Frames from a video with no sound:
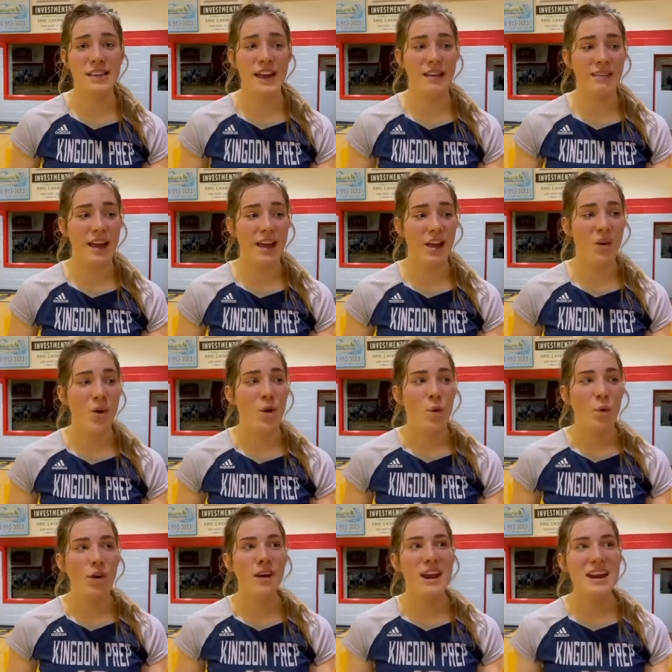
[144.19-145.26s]
and like
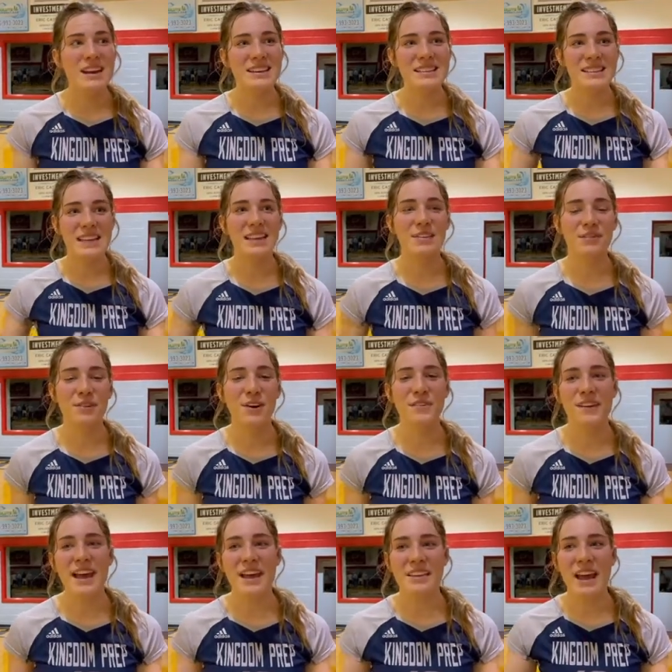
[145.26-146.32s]
we're getting to see the fruit
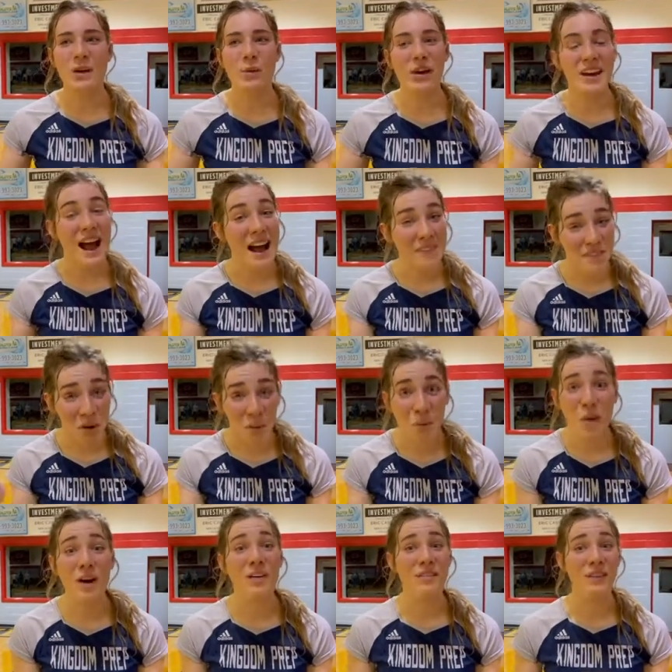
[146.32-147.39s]
of it, and like we're gonna have to
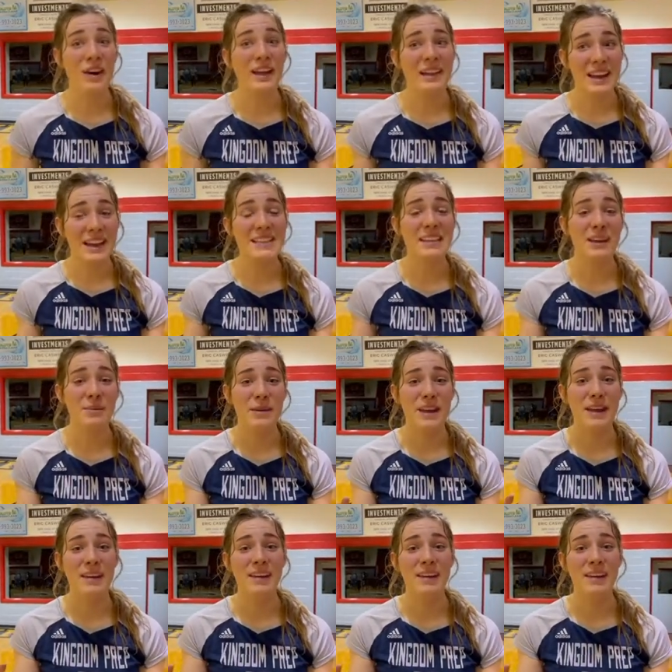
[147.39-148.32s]
work for it. Like it's gonna be,